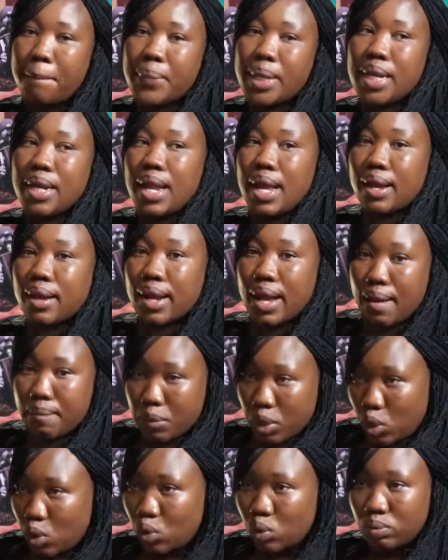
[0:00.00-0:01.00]
They're like, come
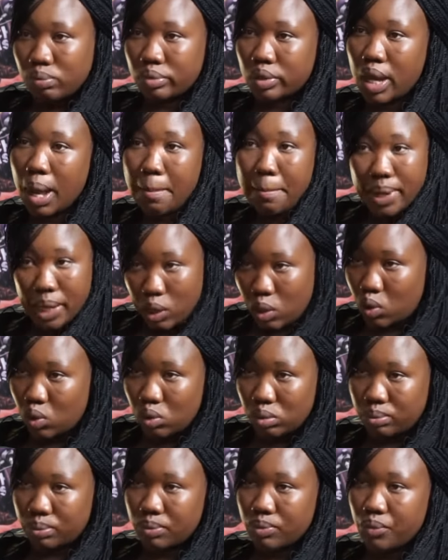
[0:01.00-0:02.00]
home. Come back
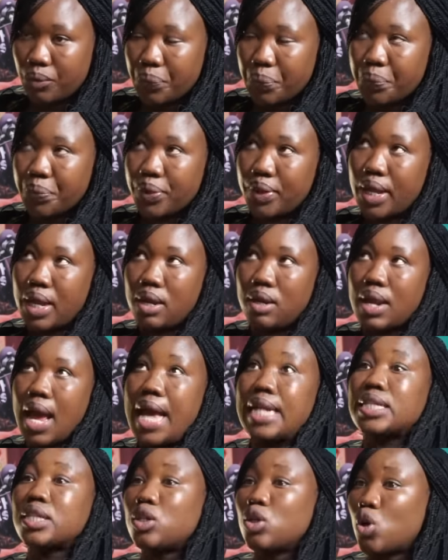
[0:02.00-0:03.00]
home. Then I
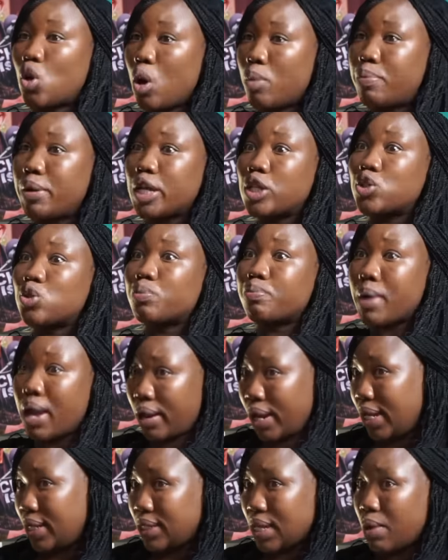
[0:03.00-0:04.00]
didn't go back to
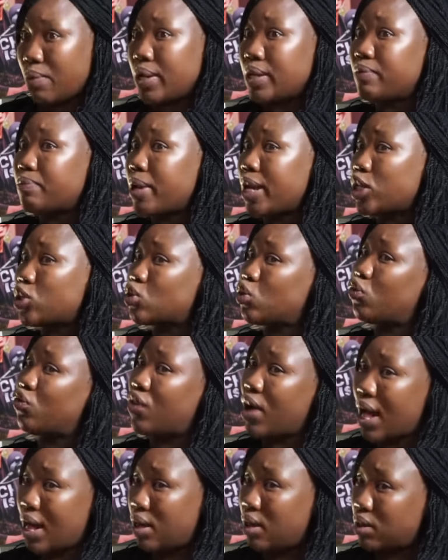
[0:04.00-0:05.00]
Paris. I went back to
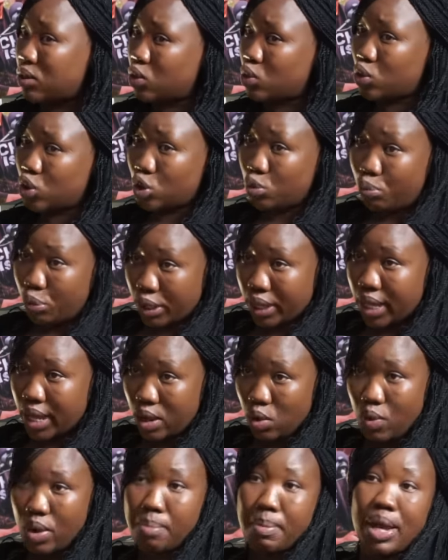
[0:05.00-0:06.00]
Val, to
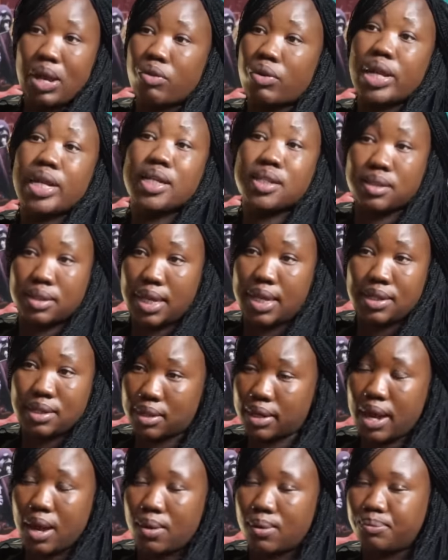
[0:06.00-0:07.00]
Sebokeng, where my granny stays
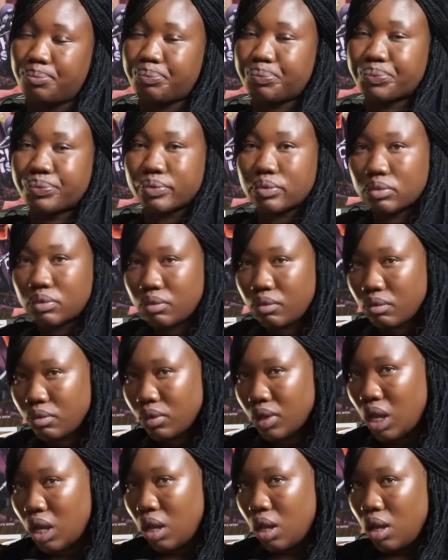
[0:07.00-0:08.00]
now.
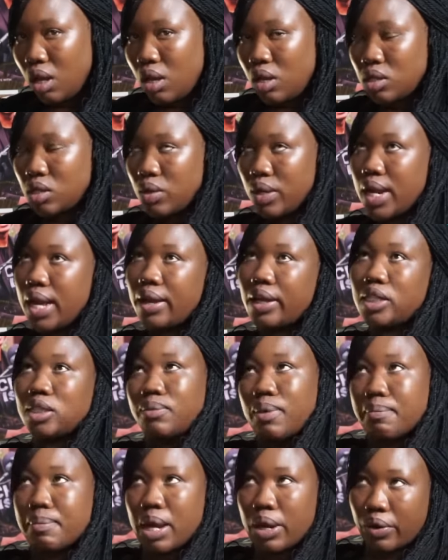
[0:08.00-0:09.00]
So when I reached
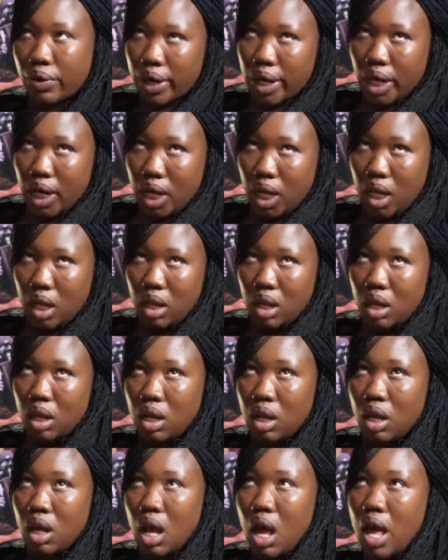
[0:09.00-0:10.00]
by my granny,
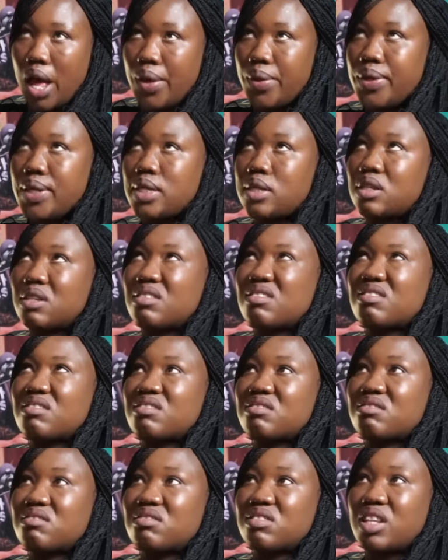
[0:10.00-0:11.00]
I
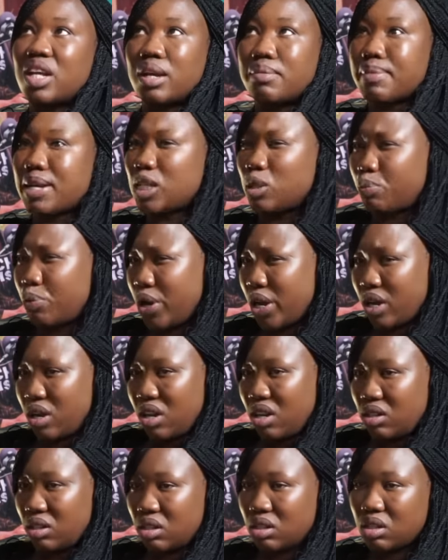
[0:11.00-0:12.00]
was 3 months
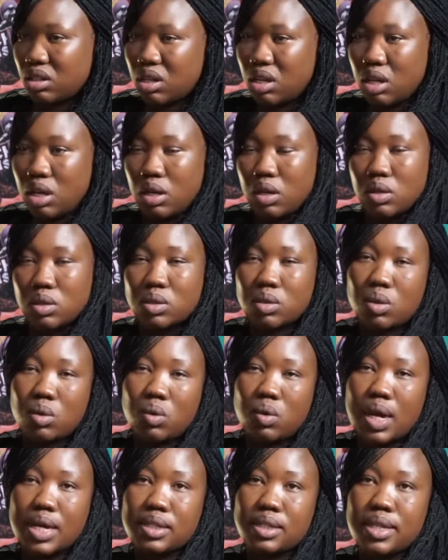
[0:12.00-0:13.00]
pregnant,
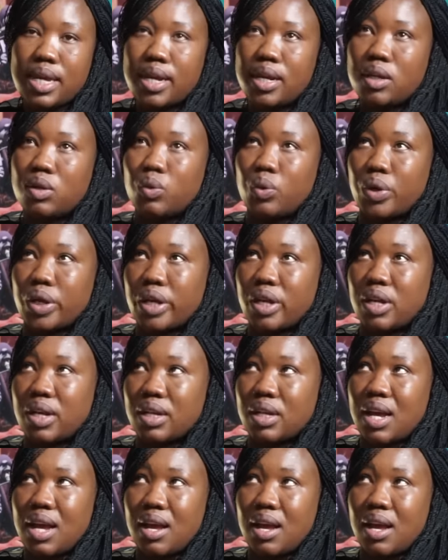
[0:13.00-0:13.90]
so I started working,